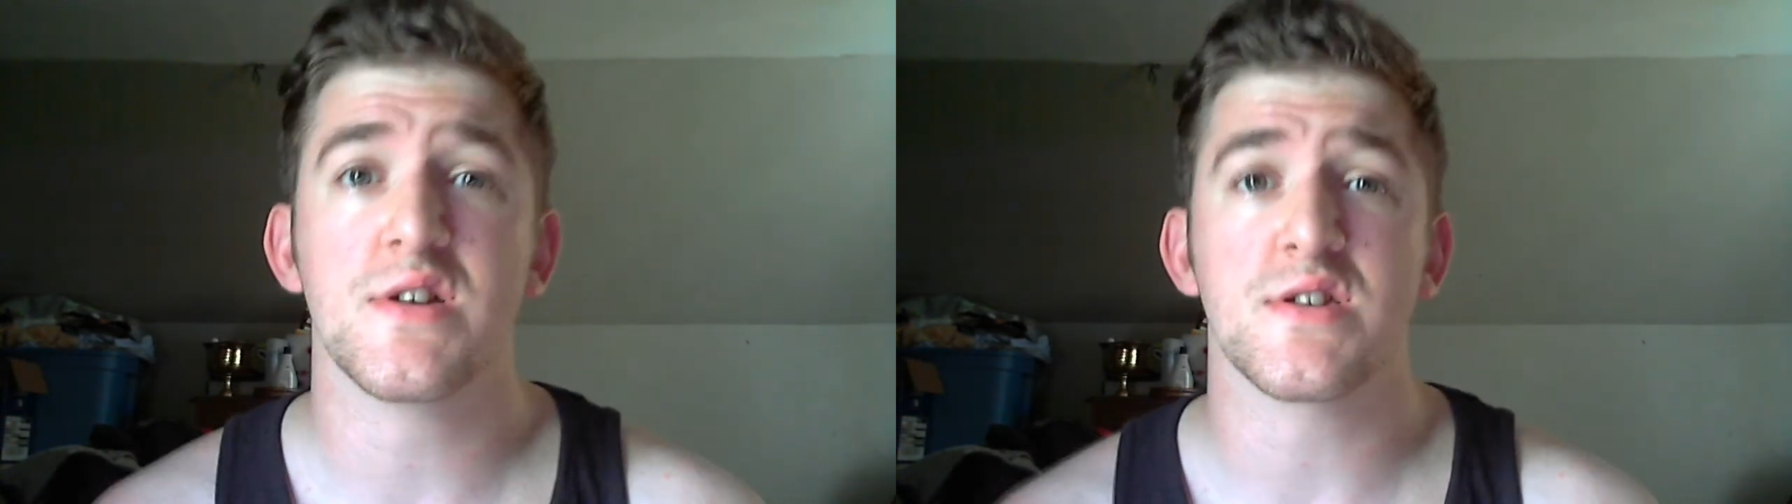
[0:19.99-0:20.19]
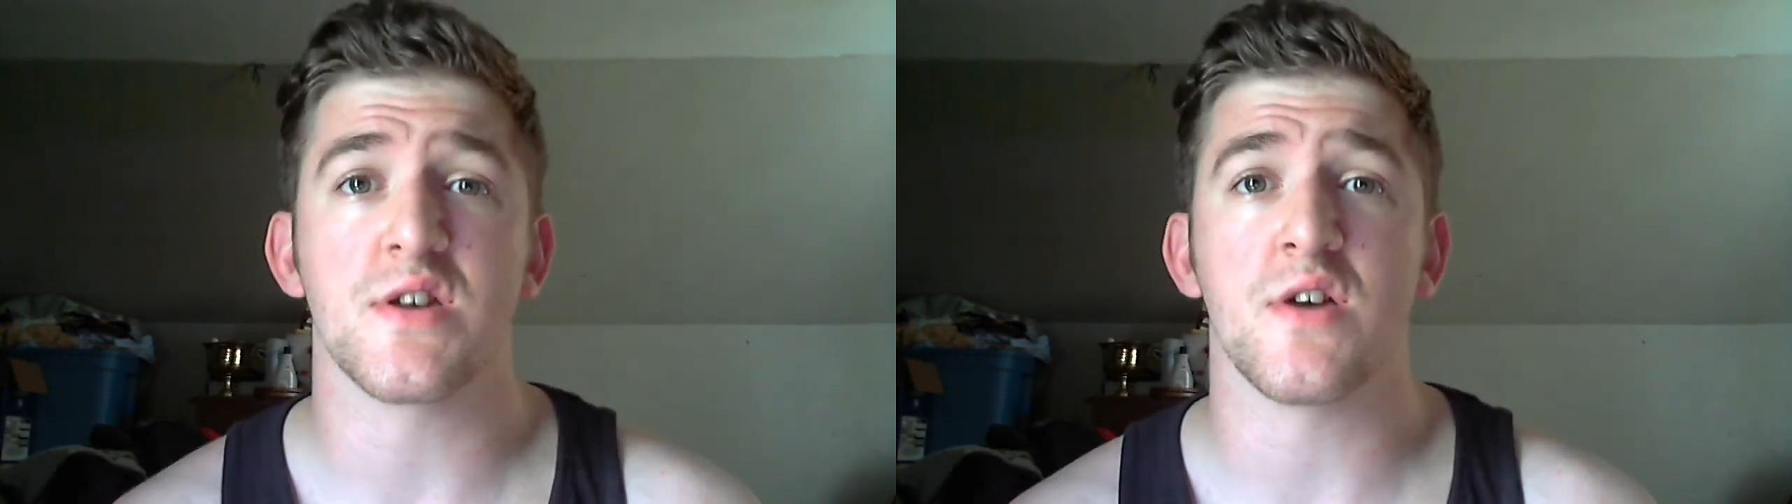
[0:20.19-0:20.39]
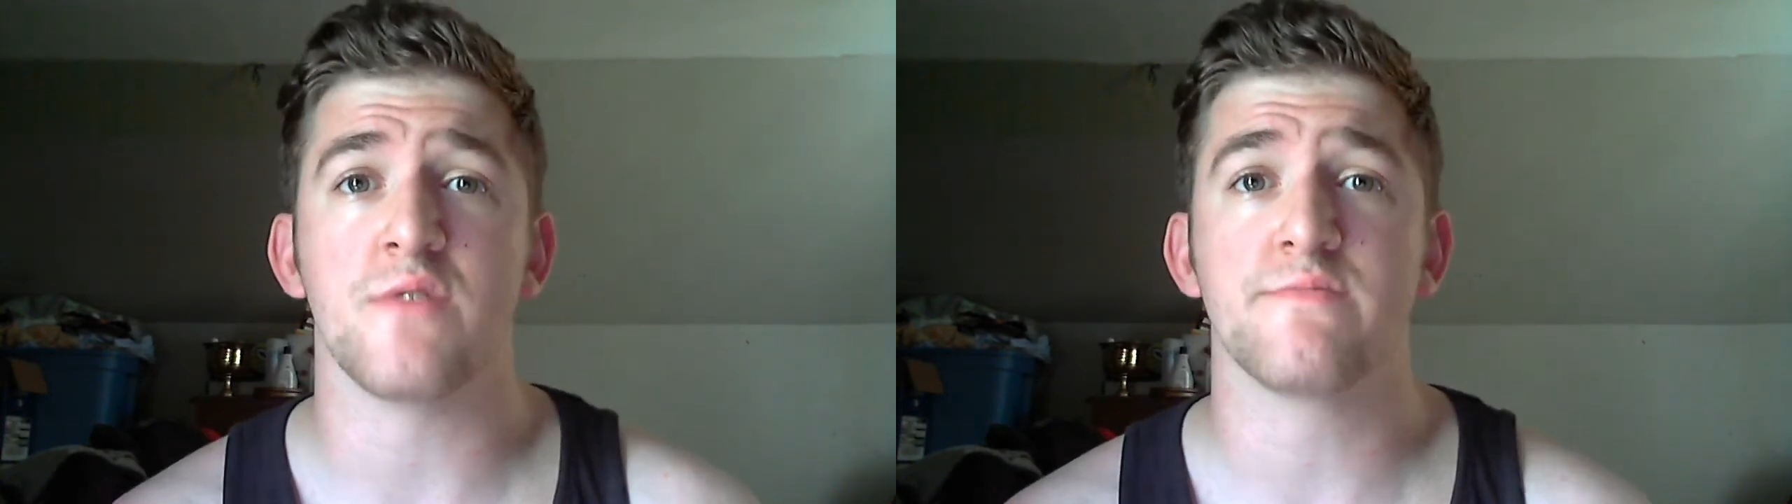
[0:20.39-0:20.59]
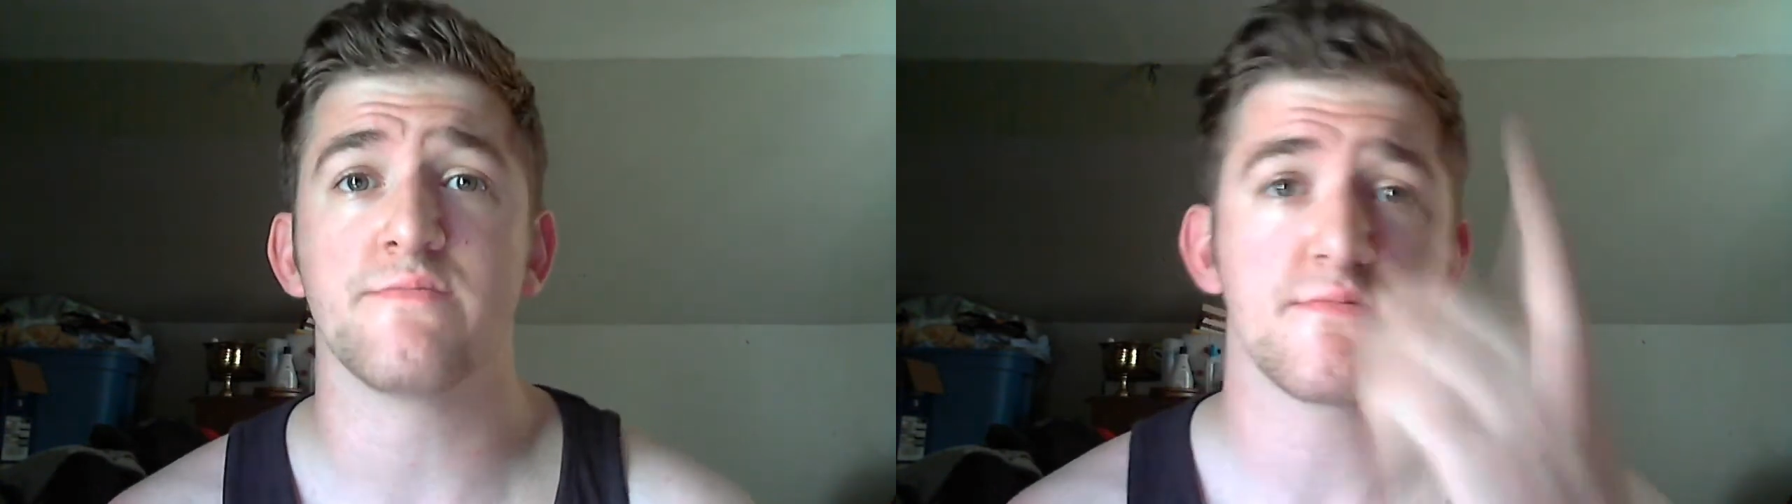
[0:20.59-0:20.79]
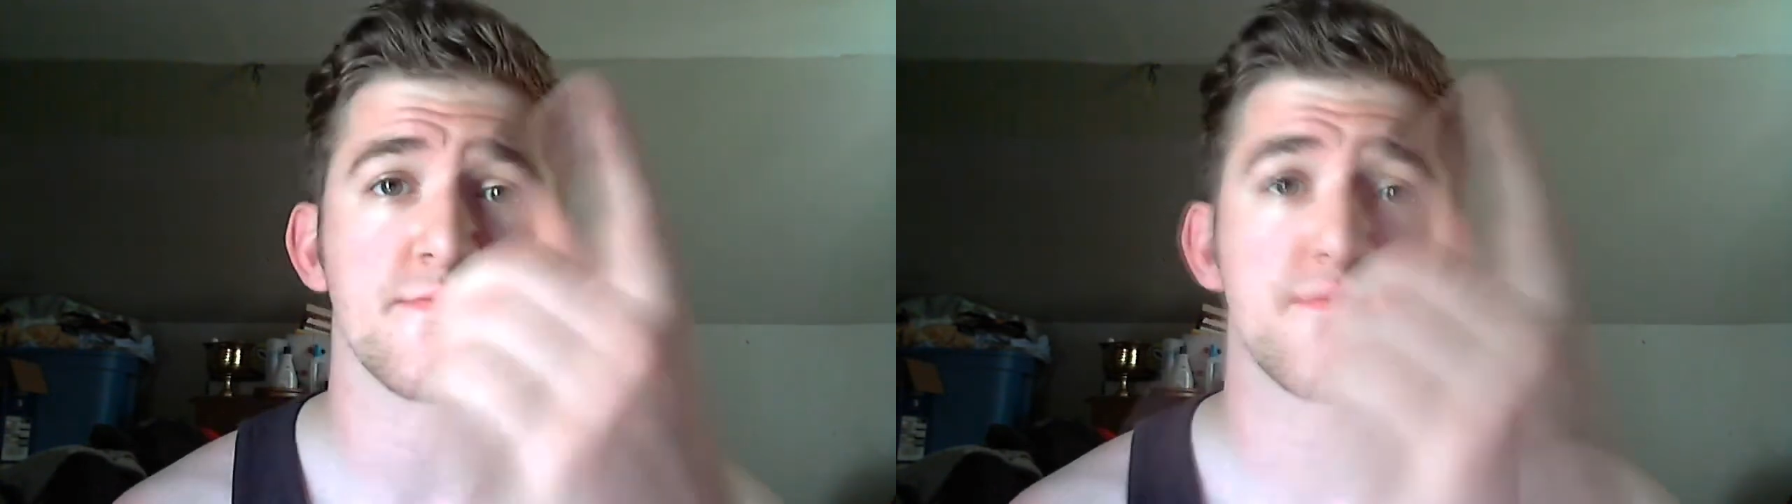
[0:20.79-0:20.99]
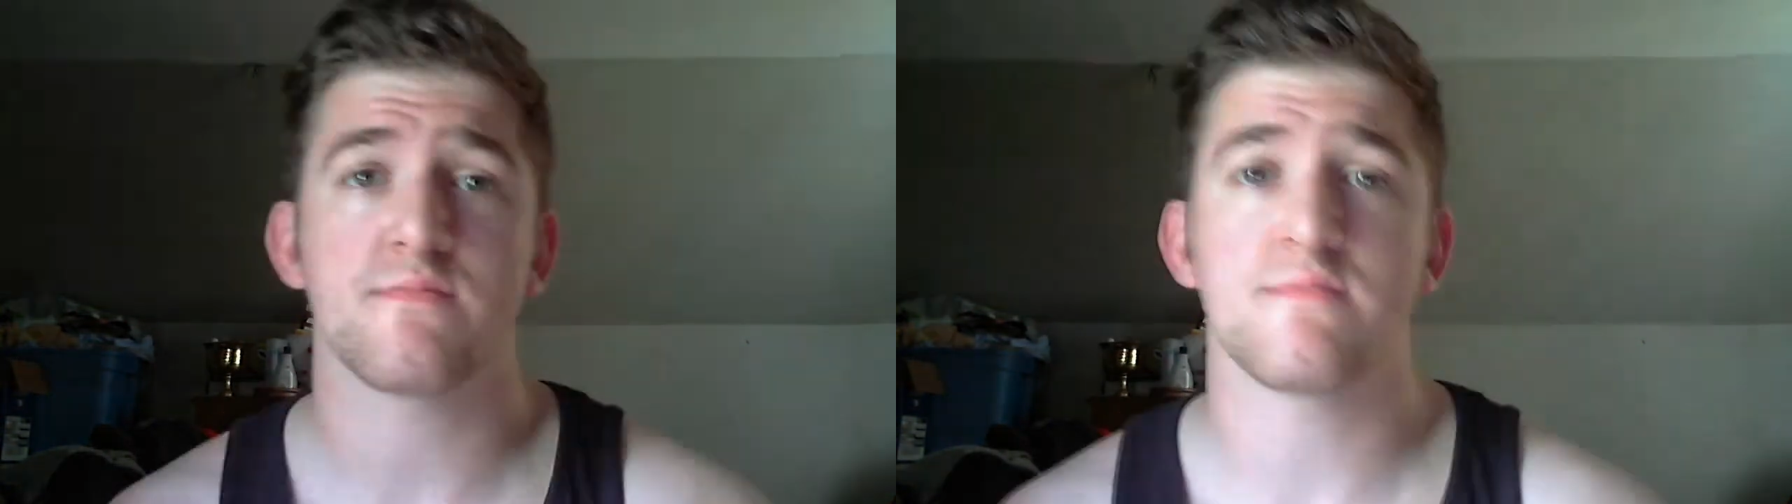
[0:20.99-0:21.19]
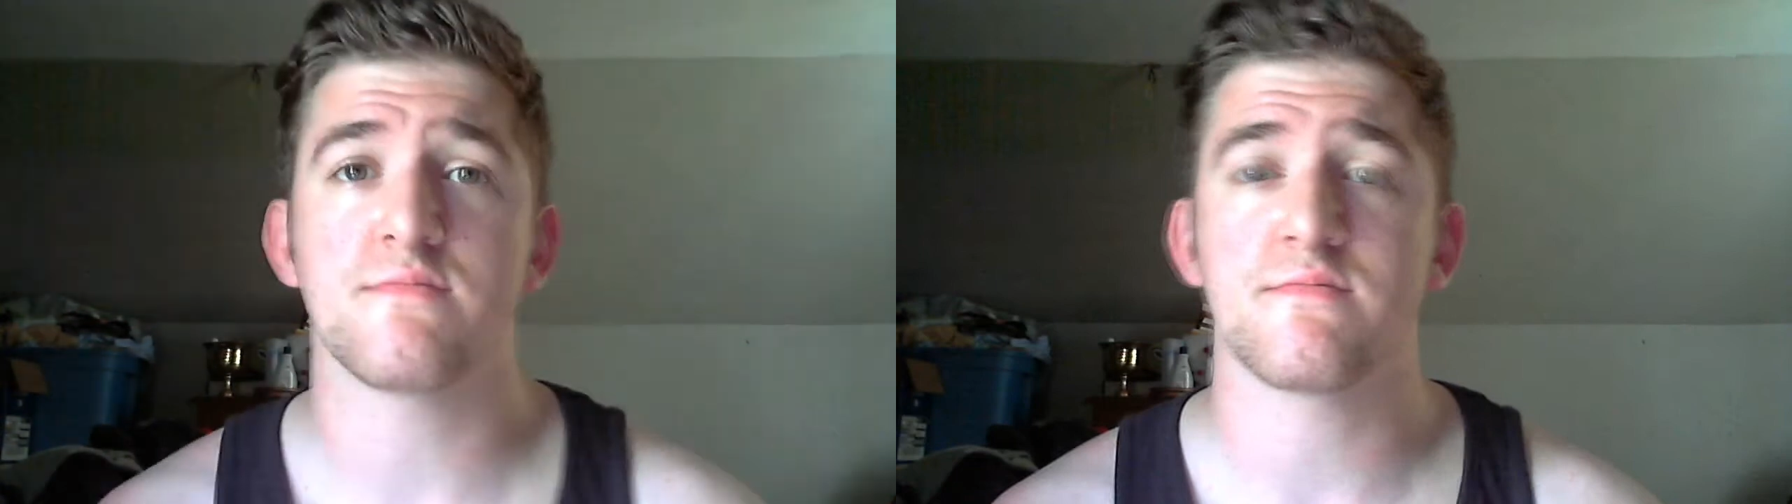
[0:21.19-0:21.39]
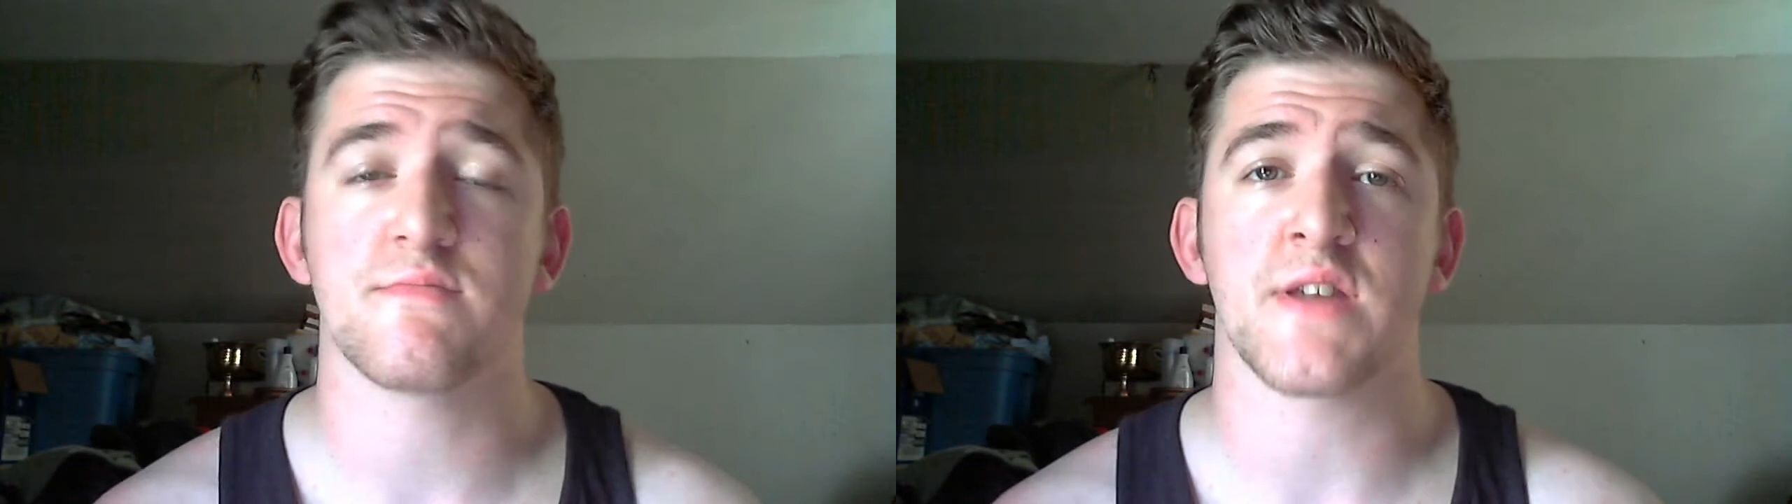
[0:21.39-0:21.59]
So
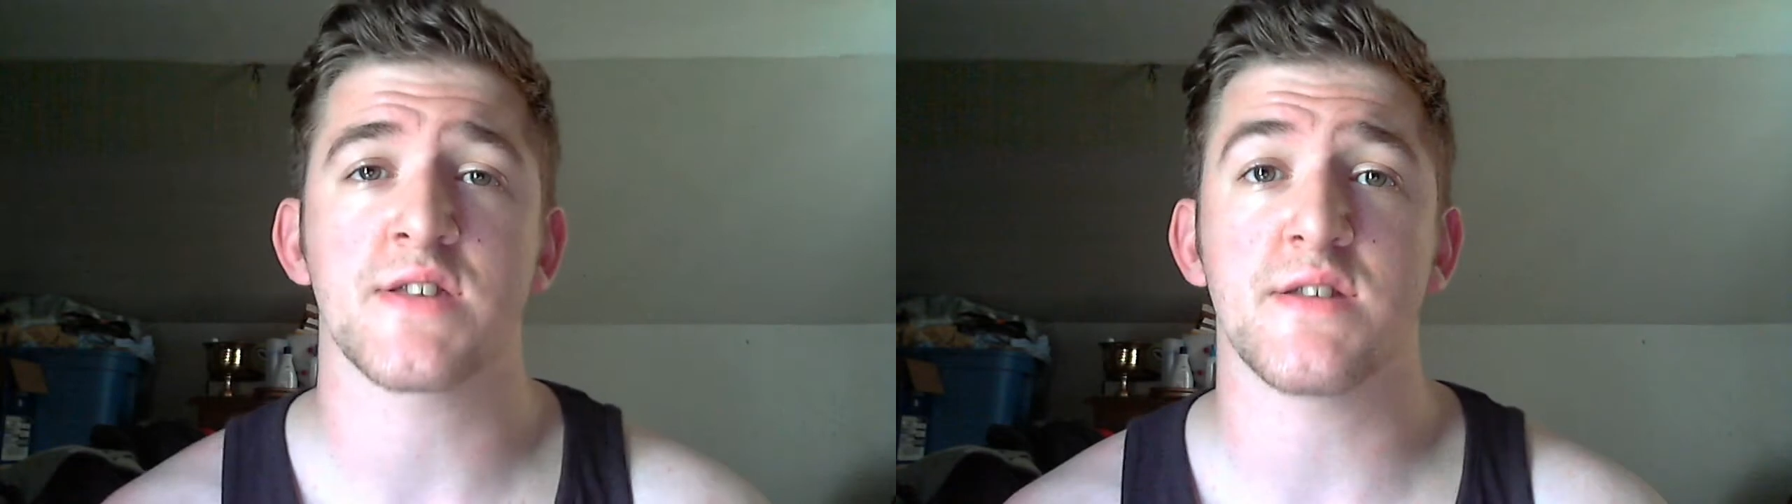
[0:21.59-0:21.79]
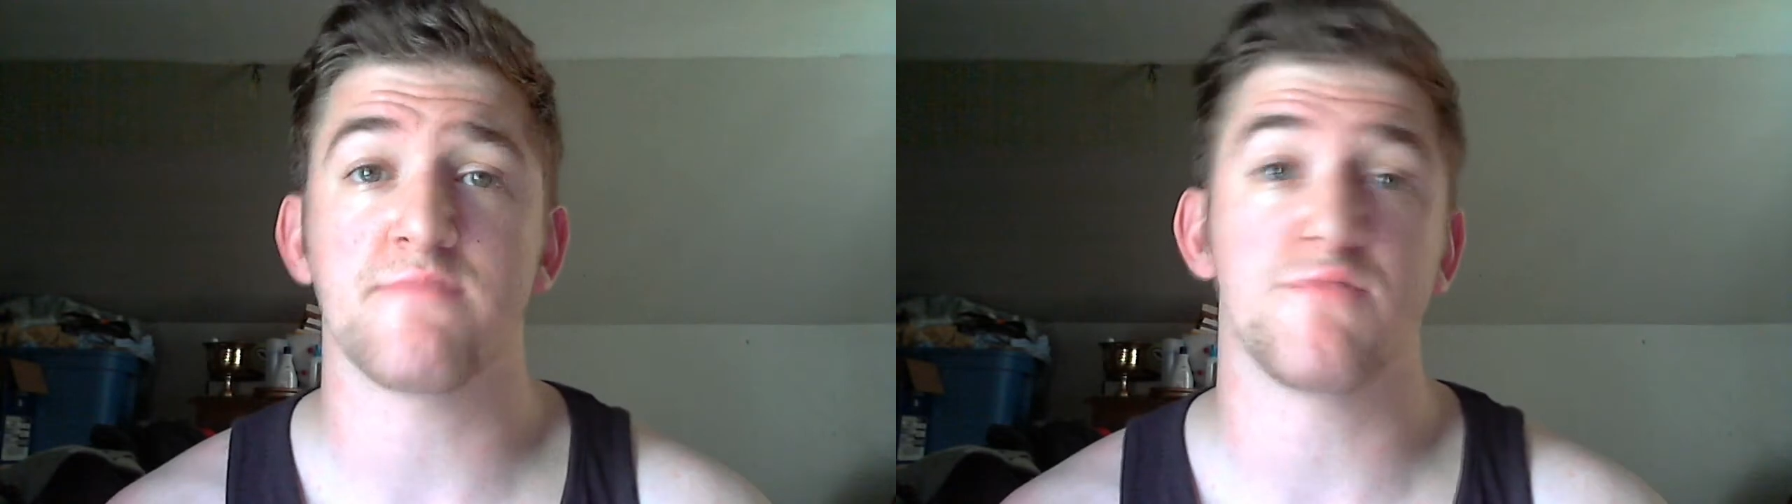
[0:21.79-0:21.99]
thanks to